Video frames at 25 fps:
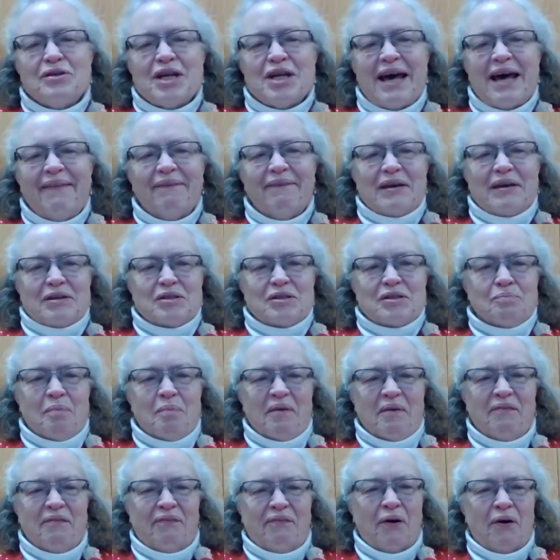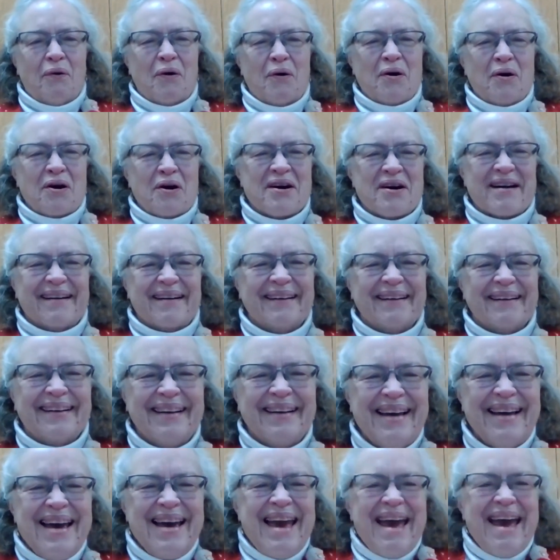done this
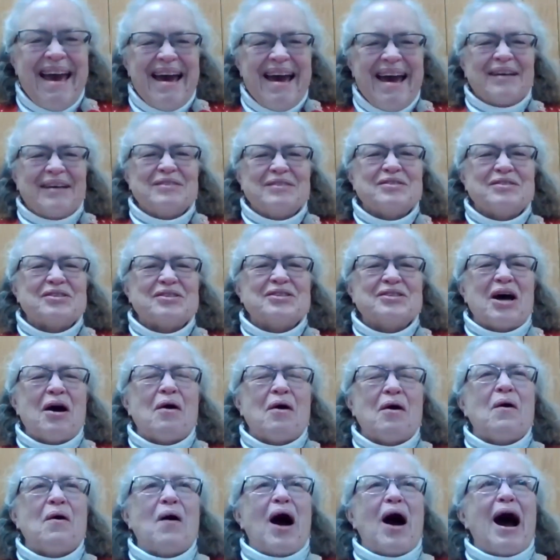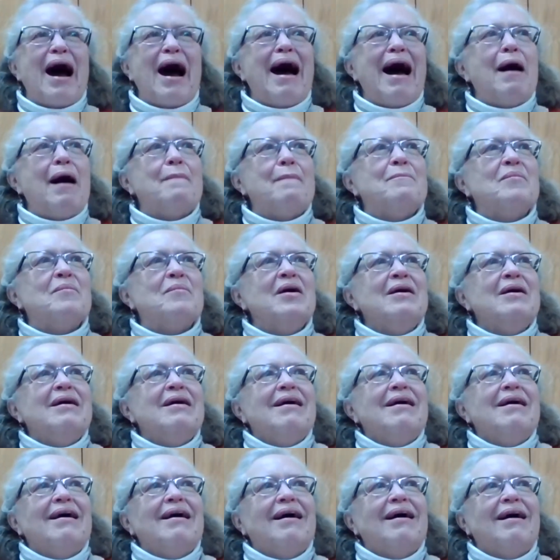before. And so I'm
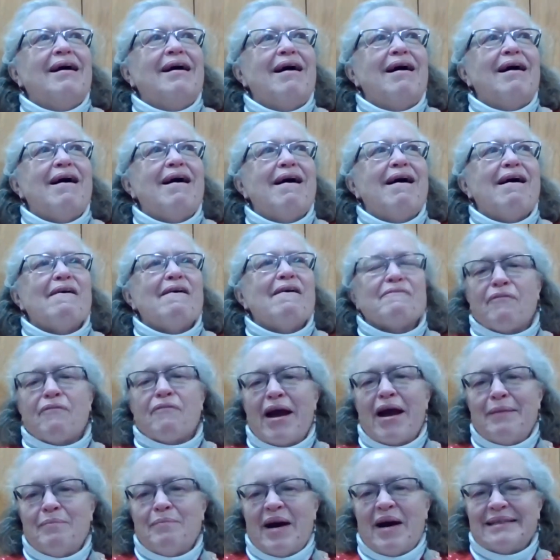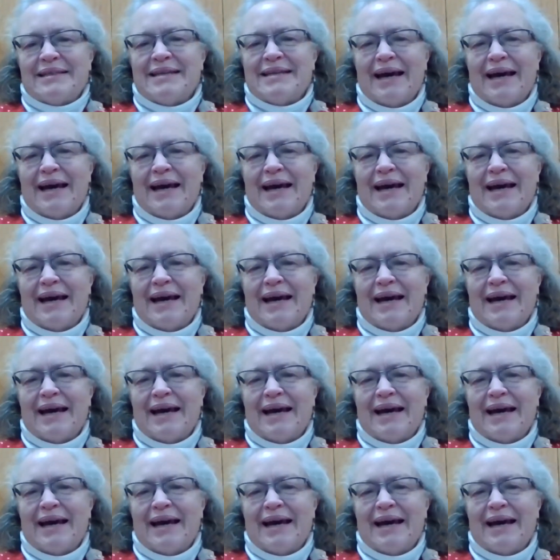afraid my